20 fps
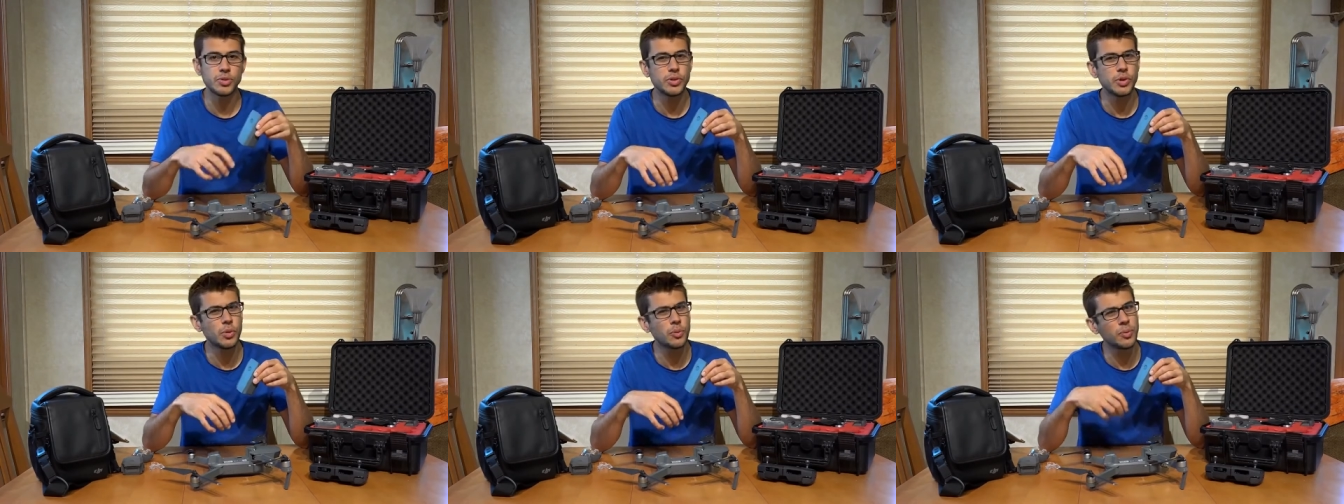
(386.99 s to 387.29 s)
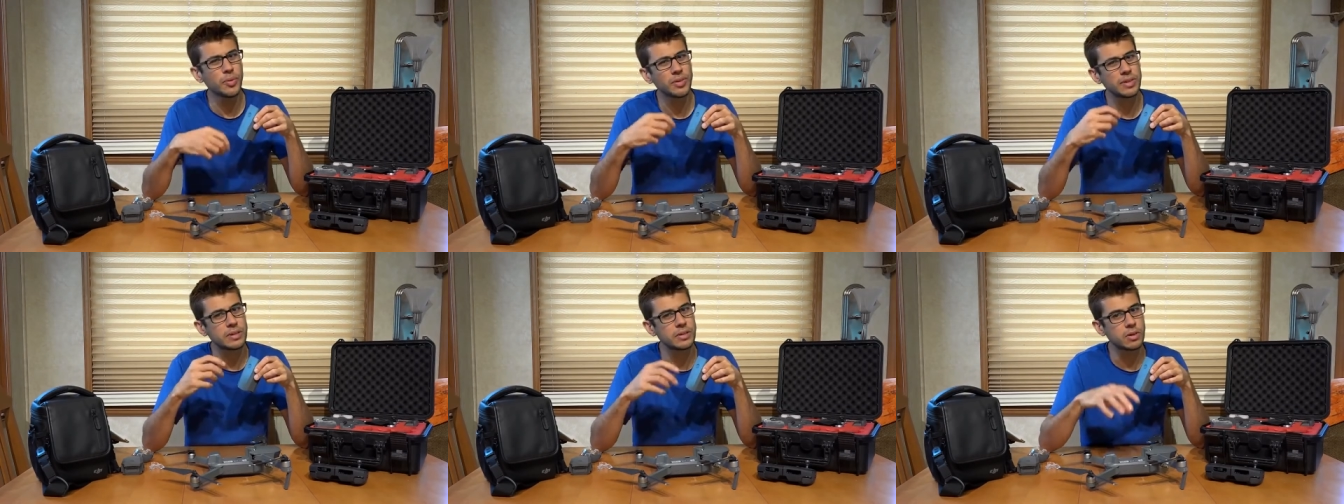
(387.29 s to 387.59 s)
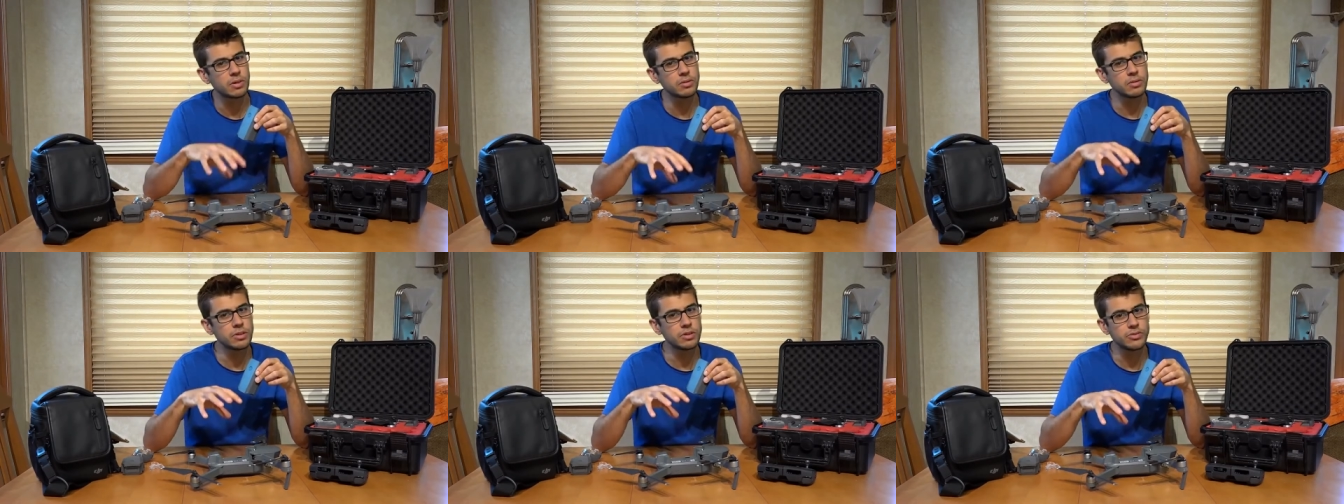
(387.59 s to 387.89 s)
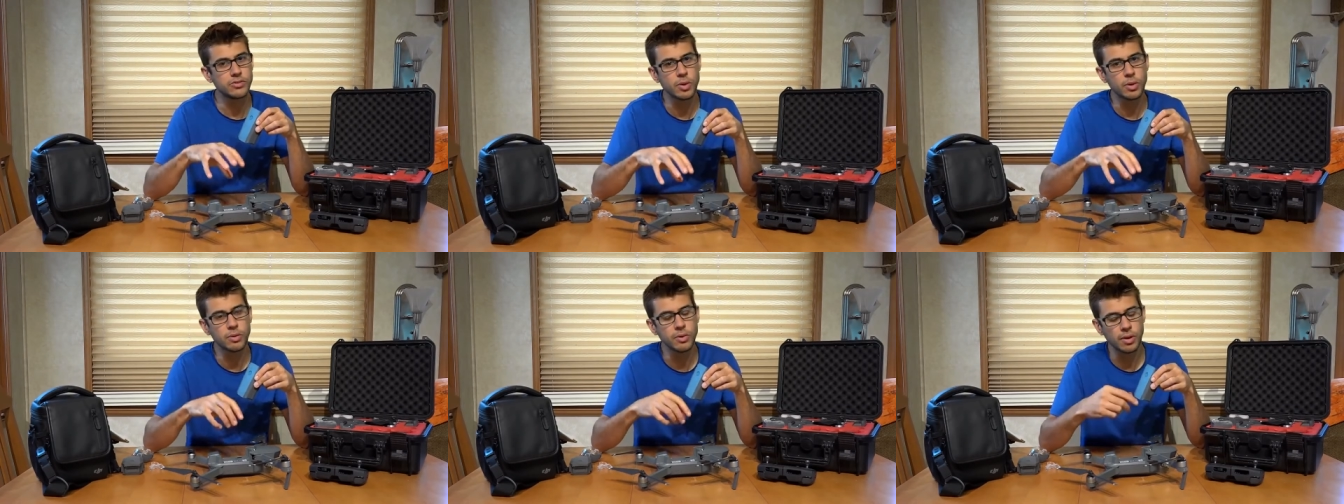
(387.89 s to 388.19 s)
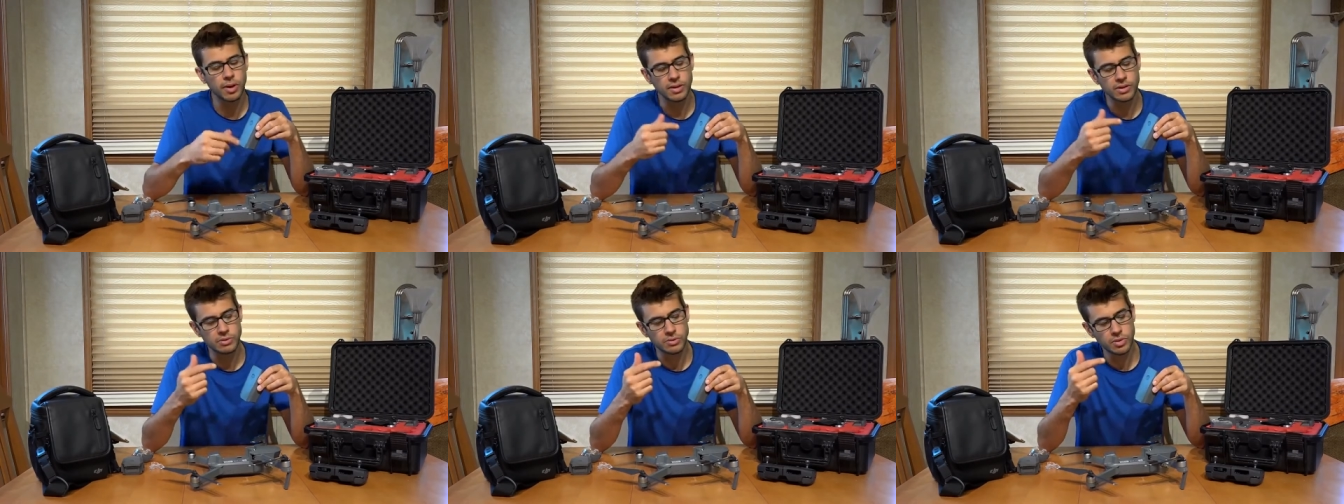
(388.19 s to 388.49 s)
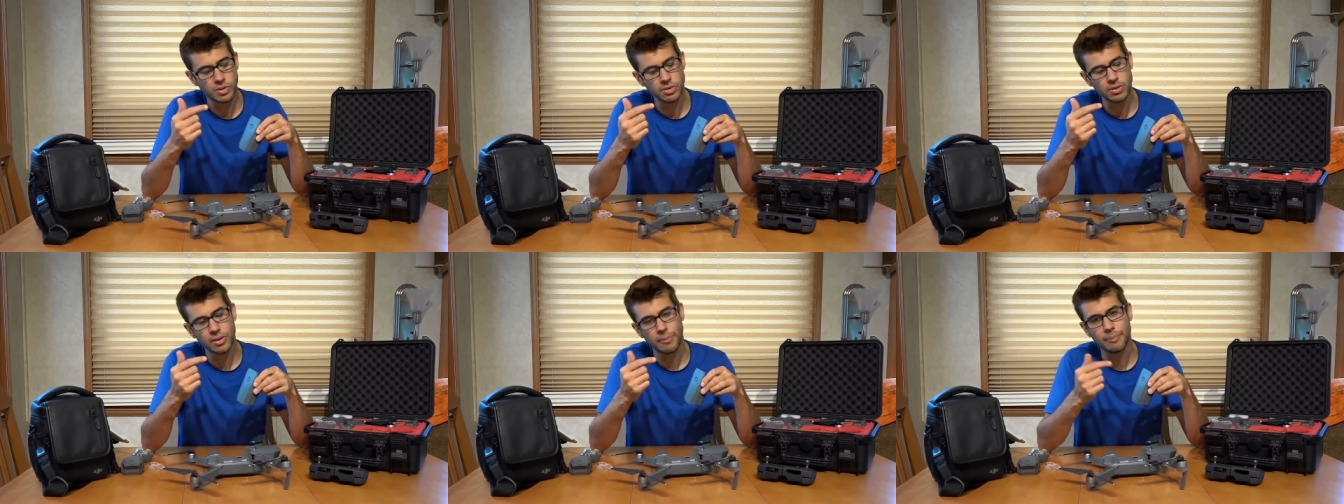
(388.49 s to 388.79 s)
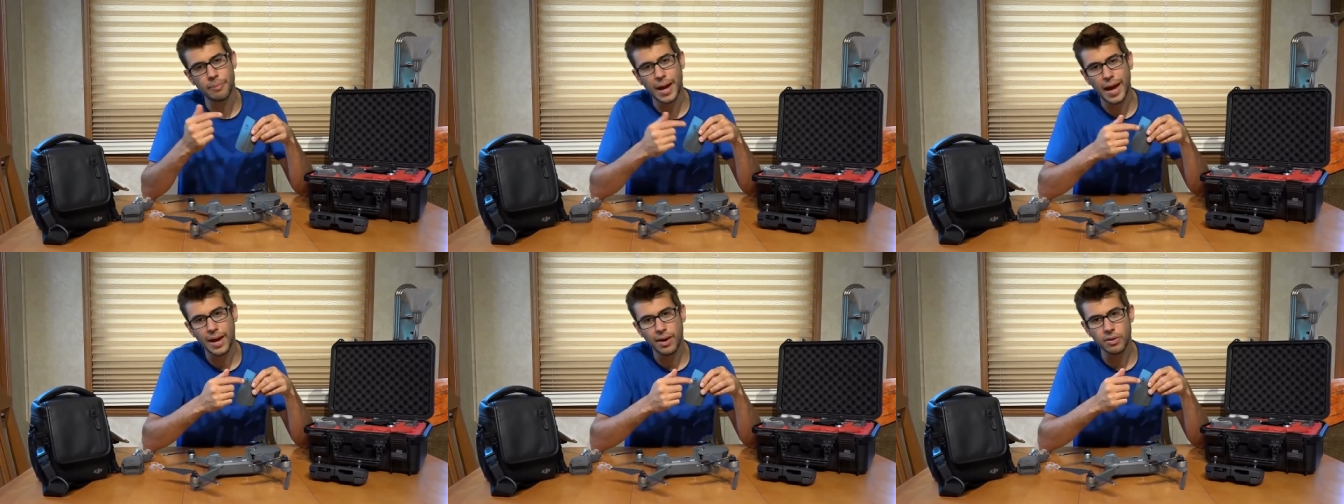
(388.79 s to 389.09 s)
You don't really turn the drone on, you turn the
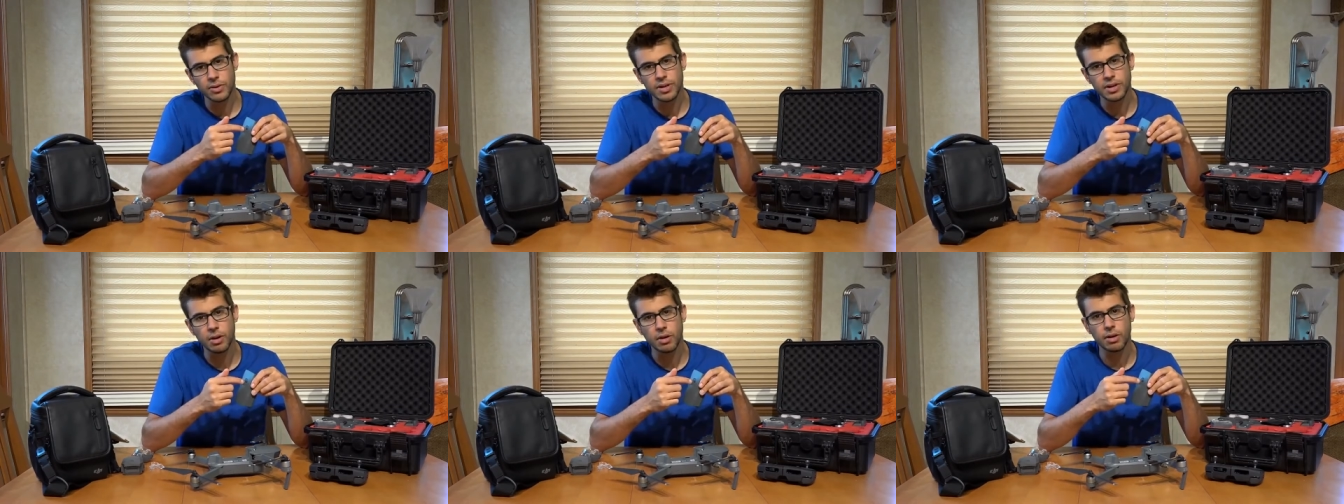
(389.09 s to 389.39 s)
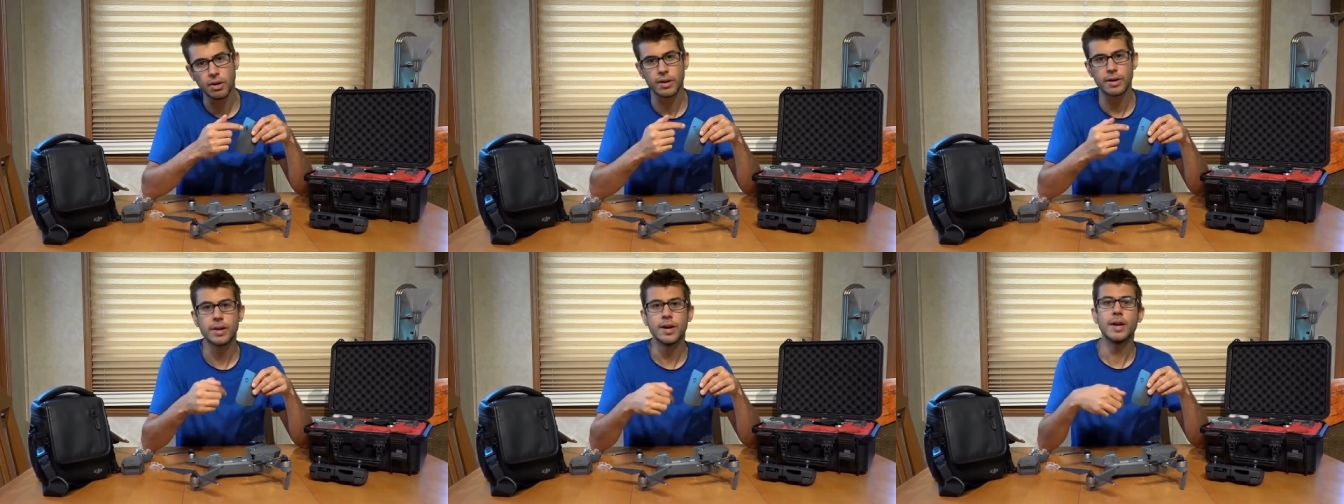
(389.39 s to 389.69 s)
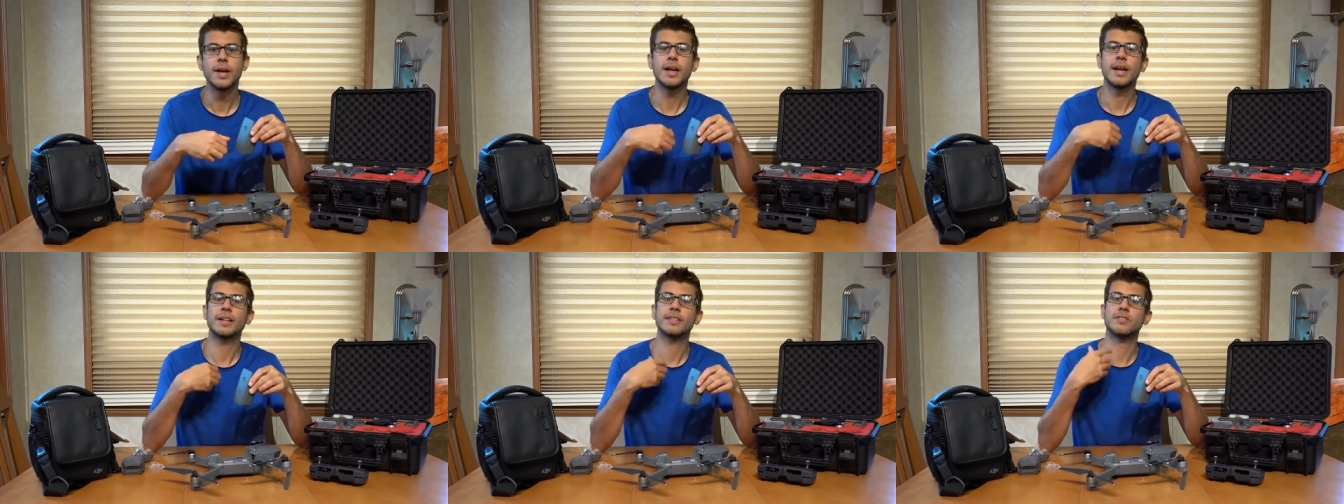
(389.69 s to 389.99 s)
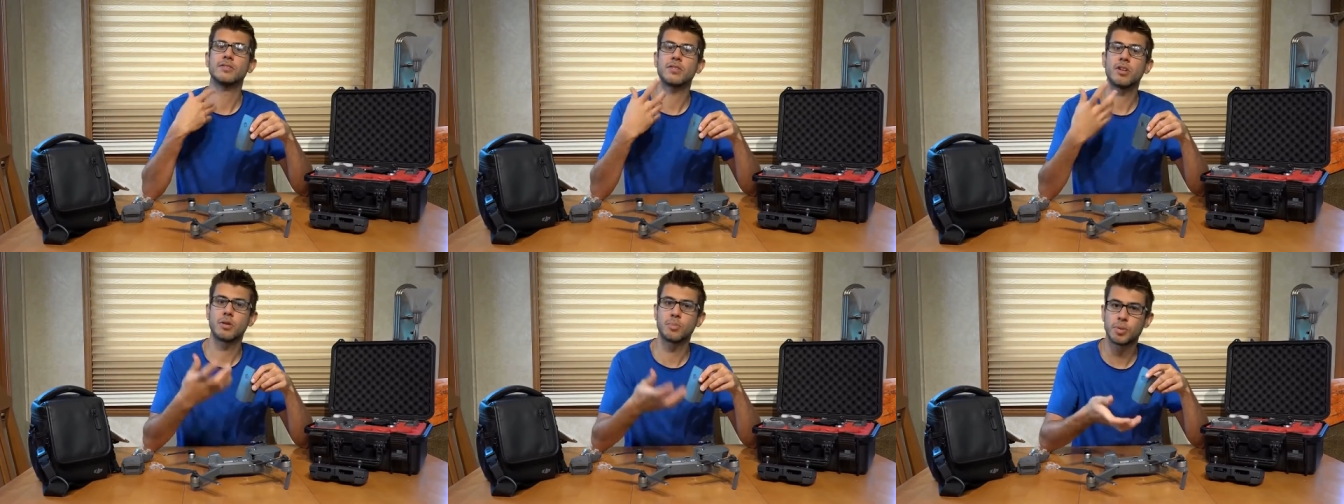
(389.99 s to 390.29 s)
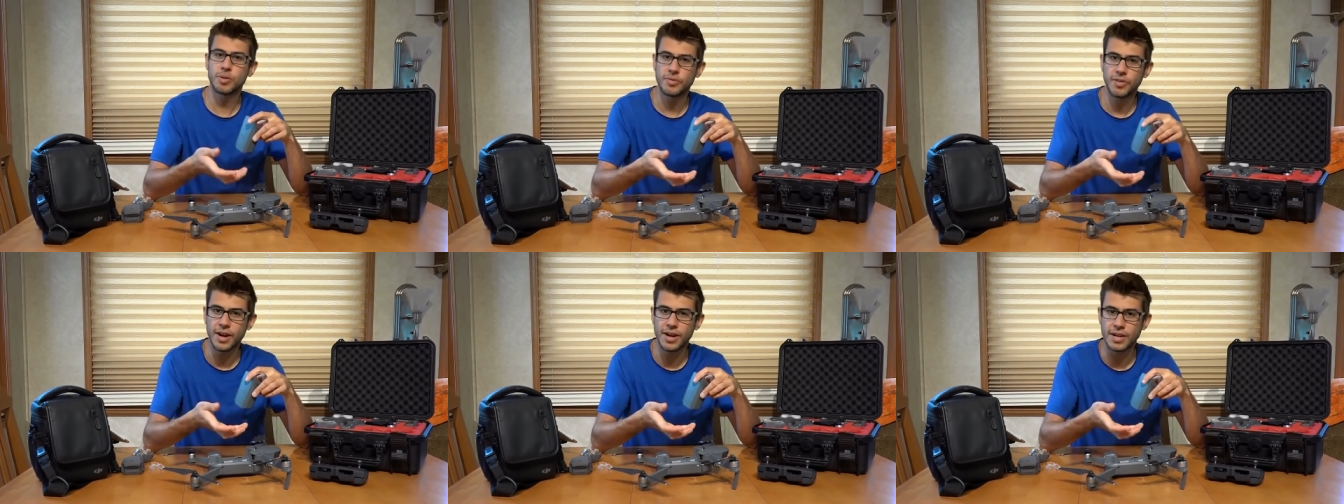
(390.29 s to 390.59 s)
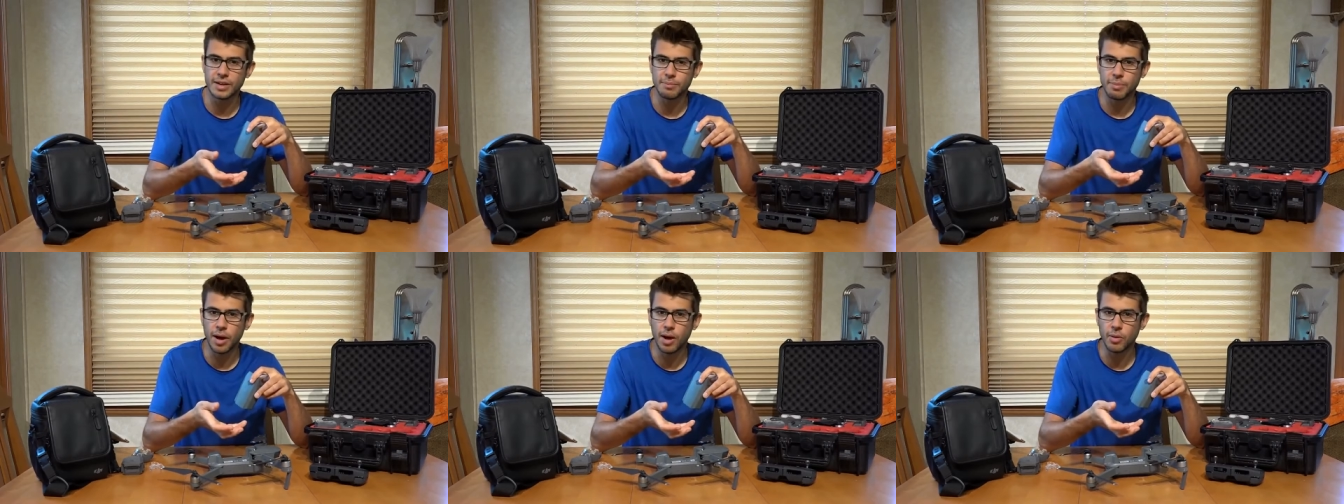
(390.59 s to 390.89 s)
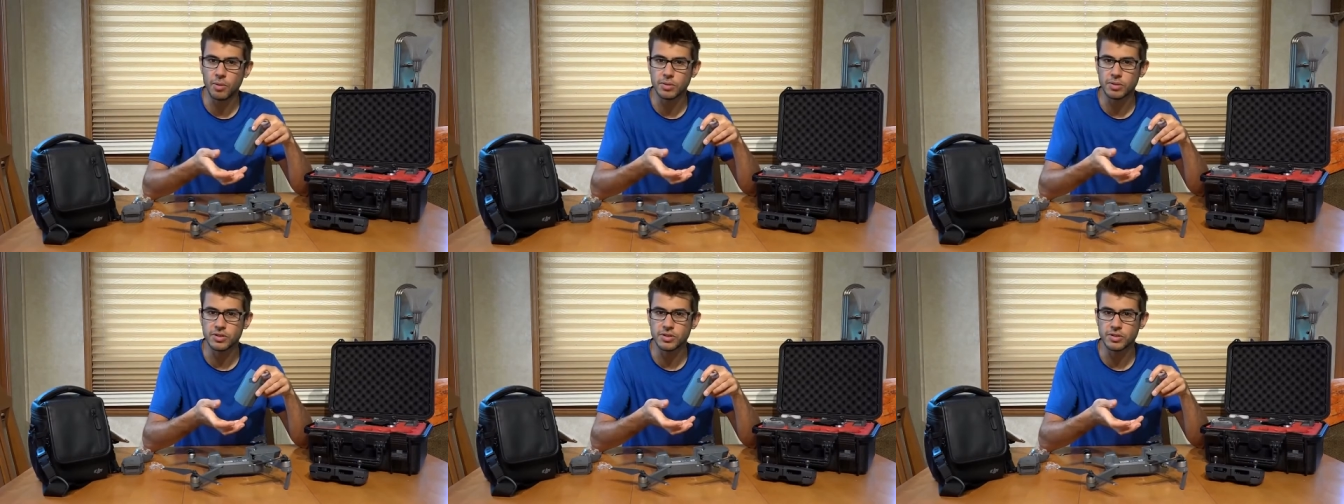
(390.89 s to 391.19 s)
battery on and start providing
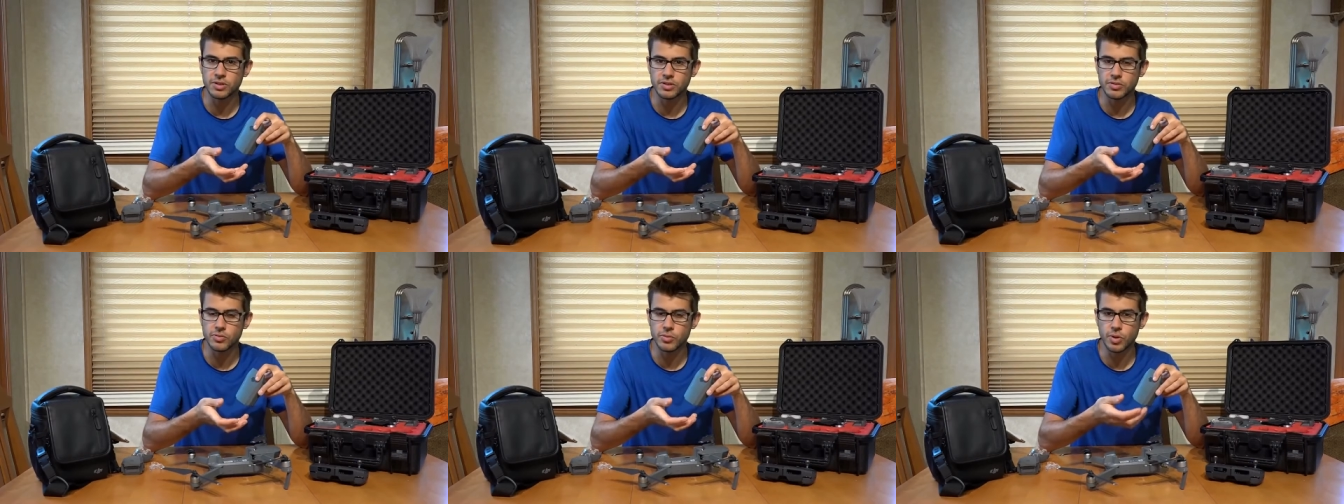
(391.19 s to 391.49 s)
power to the